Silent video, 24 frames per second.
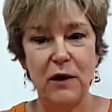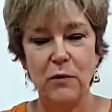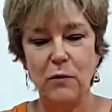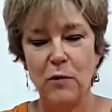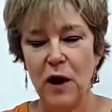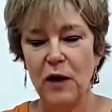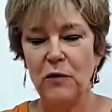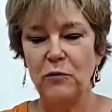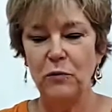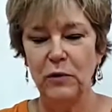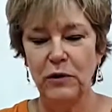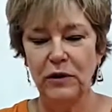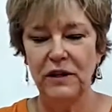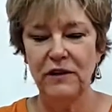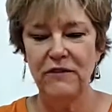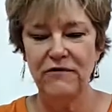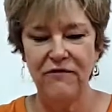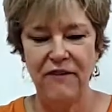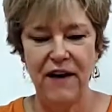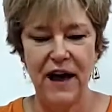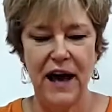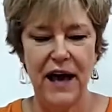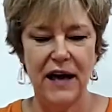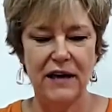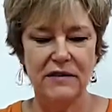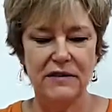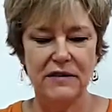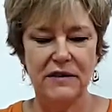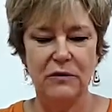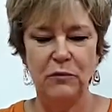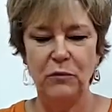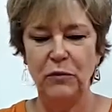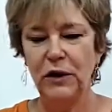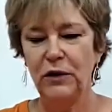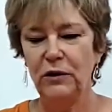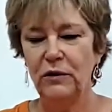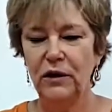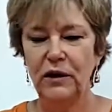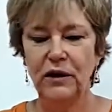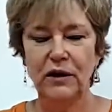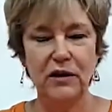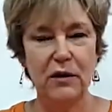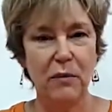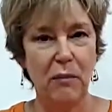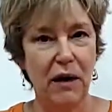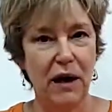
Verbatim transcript: They run really fast, and we look at